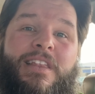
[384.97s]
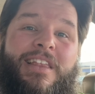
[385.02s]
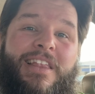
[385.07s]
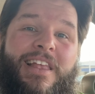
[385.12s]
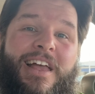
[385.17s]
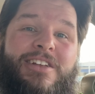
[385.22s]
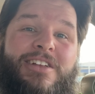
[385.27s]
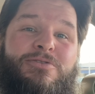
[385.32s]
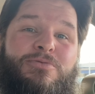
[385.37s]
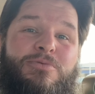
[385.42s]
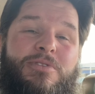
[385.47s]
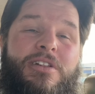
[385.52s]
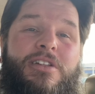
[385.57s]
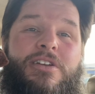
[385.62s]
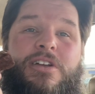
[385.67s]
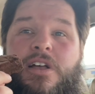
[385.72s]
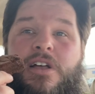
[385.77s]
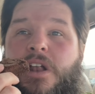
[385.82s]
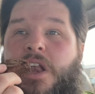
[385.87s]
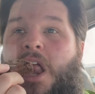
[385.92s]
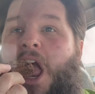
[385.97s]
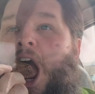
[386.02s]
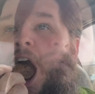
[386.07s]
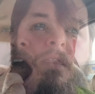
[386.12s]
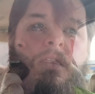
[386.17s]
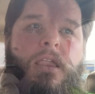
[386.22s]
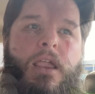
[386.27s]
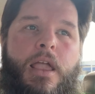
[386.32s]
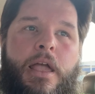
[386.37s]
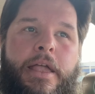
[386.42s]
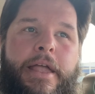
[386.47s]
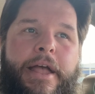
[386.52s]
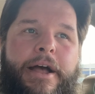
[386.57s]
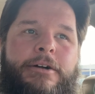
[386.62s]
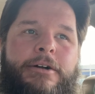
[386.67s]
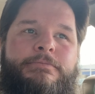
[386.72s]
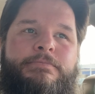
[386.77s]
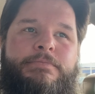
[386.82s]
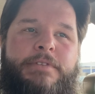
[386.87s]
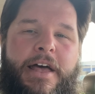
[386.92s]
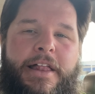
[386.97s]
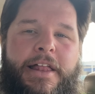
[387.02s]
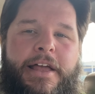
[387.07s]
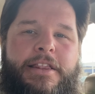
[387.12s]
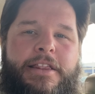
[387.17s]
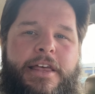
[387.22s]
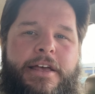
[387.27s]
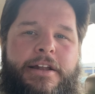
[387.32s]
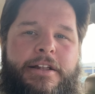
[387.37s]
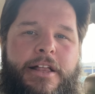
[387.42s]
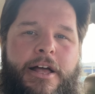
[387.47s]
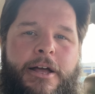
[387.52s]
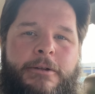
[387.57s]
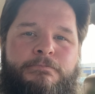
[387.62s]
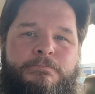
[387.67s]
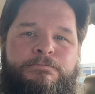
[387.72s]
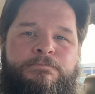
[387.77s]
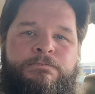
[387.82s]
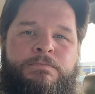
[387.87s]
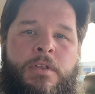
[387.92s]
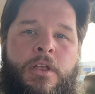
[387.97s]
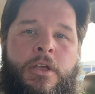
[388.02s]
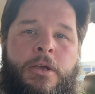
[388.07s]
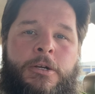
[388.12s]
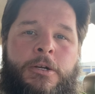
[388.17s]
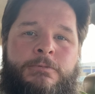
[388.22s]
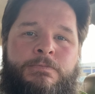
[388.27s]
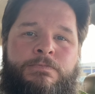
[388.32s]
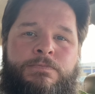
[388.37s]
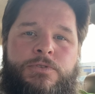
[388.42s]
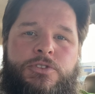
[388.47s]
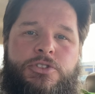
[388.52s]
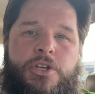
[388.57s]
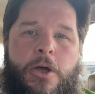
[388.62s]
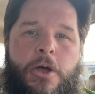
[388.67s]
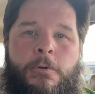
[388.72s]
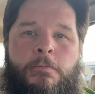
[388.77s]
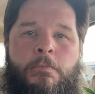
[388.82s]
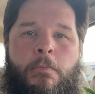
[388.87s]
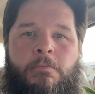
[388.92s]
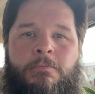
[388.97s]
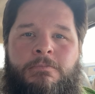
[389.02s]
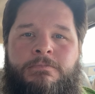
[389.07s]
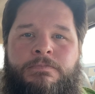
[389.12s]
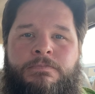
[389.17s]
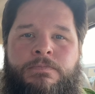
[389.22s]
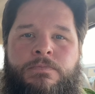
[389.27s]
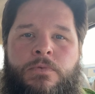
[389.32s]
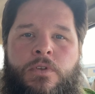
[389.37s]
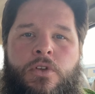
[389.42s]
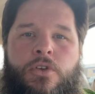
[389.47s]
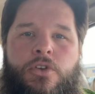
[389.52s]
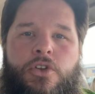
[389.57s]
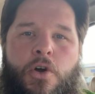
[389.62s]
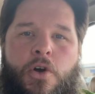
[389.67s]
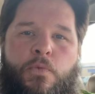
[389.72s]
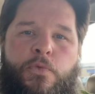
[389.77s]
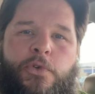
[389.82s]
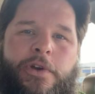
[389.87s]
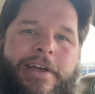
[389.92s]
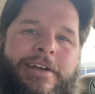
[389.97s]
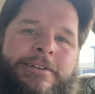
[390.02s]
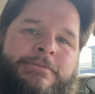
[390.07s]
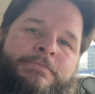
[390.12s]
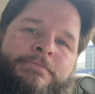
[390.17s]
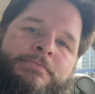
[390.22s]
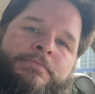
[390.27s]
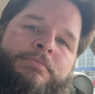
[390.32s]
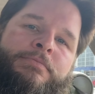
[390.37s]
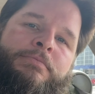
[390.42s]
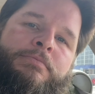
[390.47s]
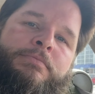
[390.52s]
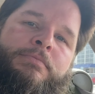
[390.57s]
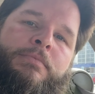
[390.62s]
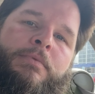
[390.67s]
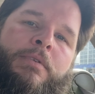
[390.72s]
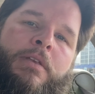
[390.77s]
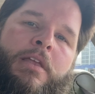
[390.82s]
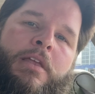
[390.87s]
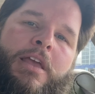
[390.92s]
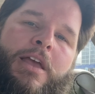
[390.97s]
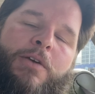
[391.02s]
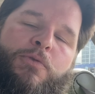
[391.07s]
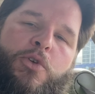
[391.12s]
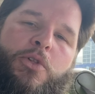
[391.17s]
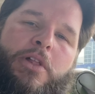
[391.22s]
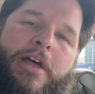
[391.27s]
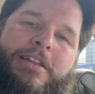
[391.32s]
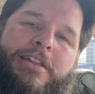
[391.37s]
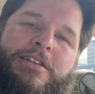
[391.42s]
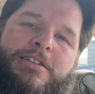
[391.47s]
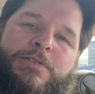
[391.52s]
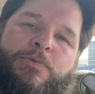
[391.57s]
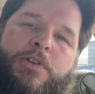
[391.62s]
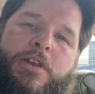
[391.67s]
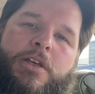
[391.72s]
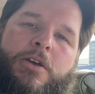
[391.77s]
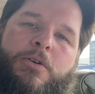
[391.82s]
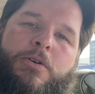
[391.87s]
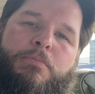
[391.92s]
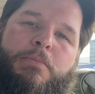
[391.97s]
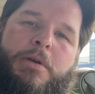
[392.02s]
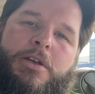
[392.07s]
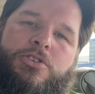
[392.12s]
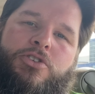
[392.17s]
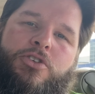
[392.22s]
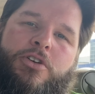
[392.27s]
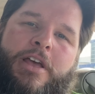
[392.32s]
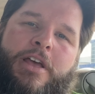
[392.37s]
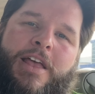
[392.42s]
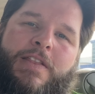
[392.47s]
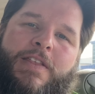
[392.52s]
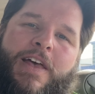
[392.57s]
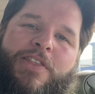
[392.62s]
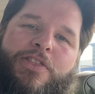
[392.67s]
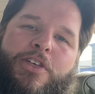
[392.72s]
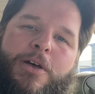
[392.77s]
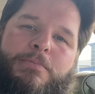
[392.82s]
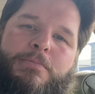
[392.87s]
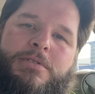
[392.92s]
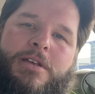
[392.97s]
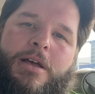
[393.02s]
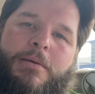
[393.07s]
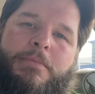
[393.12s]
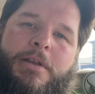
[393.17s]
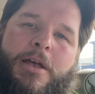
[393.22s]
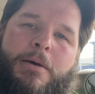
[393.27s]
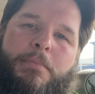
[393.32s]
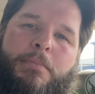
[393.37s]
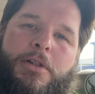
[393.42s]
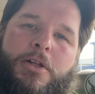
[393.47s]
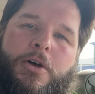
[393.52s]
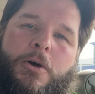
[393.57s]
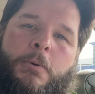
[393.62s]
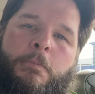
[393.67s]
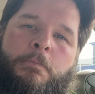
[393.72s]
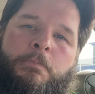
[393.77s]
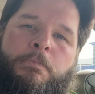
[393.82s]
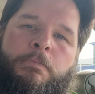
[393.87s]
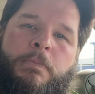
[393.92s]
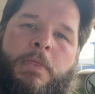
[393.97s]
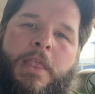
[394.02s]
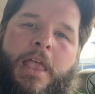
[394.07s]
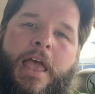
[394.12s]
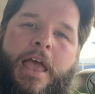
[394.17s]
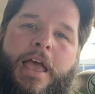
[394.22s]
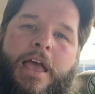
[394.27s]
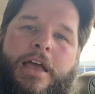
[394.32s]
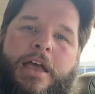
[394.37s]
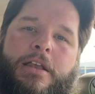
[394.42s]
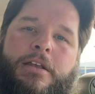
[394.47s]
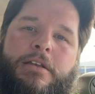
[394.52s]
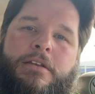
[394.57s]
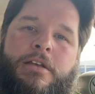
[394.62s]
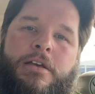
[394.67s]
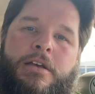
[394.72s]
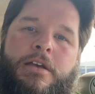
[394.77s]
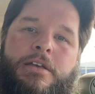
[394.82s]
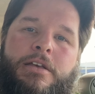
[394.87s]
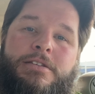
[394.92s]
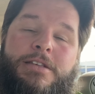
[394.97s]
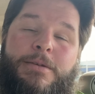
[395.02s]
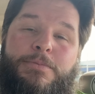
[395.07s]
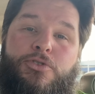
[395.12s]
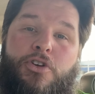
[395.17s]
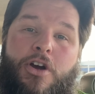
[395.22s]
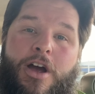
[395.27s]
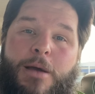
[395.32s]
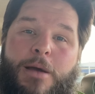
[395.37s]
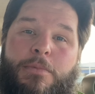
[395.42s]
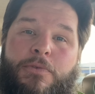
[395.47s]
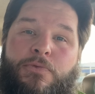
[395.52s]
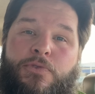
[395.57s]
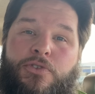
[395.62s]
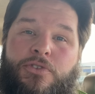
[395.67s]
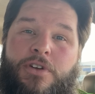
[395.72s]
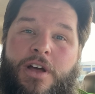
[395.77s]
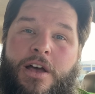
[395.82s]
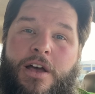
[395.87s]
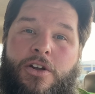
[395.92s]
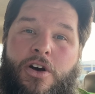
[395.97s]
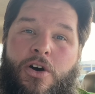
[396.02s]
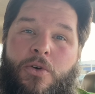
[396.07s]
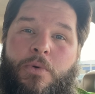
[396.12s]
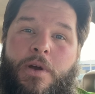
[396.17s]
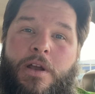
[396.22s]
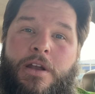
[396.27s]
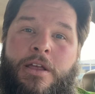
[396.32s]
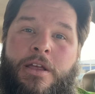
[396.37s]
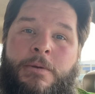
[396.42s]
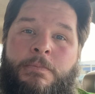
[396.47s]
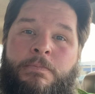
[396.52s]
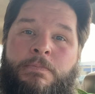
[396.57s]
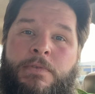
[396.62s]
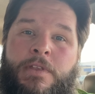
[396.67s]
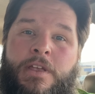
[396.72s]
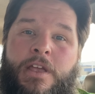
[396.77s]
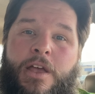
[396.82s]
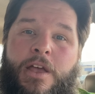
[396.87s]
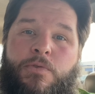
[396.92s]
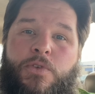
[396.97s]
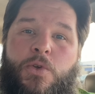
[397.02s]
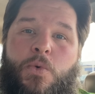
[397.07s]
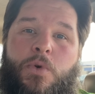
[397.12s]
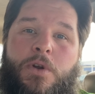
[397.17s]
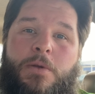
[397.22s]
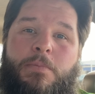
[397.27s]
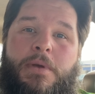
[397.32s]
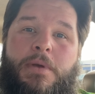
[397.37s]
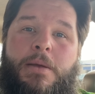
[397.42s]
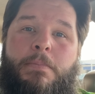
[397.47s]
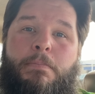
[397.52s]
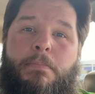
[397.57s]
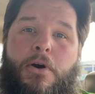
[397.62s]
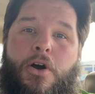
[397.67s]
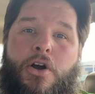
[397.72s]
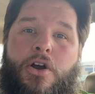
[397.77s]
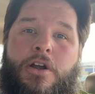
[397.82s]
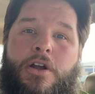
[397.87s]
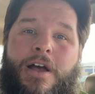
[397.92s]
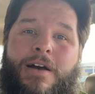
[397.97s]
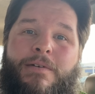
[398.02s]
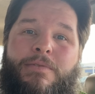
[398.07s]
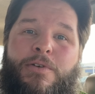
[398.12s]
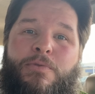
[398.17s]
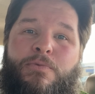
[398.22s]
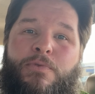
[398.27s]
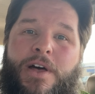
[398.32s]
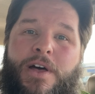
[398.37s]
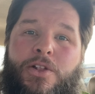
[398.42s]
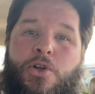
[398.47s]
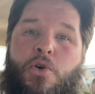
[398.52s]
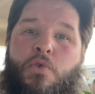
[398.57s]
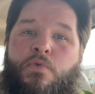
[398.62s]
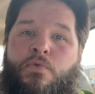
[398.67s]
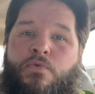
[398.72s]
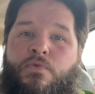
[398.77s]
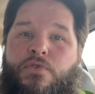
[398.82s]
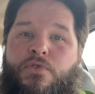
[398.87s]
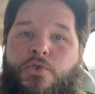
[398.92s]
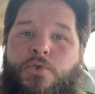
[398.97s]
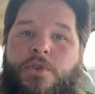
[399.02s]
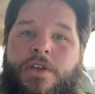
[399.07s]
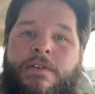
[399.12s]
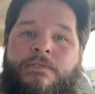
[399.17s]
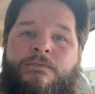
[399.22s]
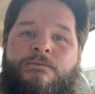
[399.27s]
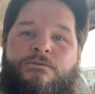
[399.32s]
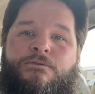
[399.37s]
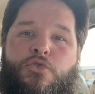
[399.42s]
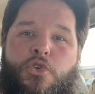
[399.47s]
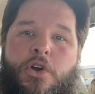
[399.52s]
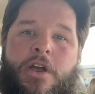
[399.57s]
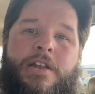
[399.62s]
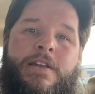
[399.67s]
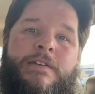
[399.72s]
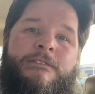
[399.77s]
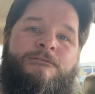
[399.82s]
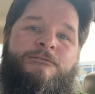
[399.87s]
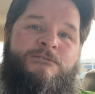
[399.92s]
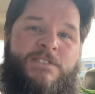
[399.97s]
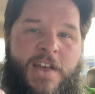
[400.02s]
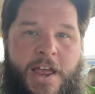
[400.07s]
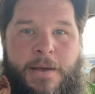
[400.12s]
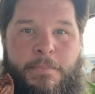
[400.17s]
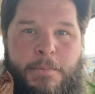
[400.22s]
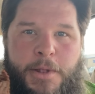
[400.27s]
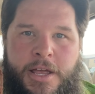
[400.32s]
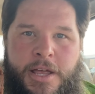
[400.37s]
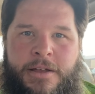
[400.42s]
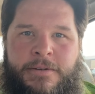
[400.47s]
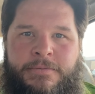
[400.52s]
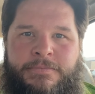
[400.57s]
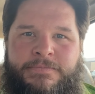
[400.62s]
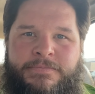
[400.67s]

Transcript: That's really good. Yeah, I like that a lot. So don't forget, if you like this video, make sure to hit that thumbs up down below and subscribe if you're not already. If you want to be part of the fellow foodie friend family,